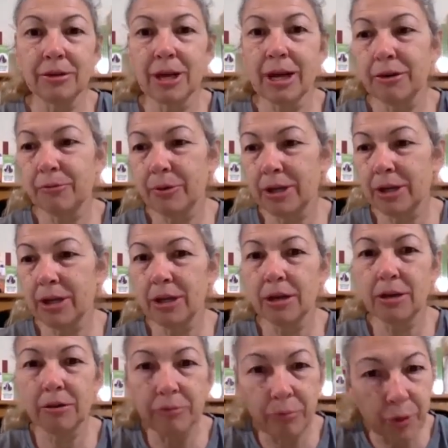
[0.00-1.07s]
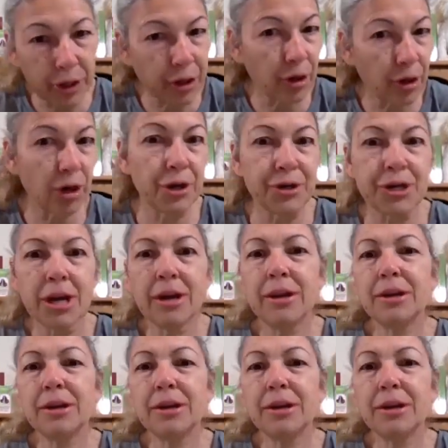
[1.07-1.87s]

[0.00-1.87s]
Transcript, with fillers: diarrhea, regurg.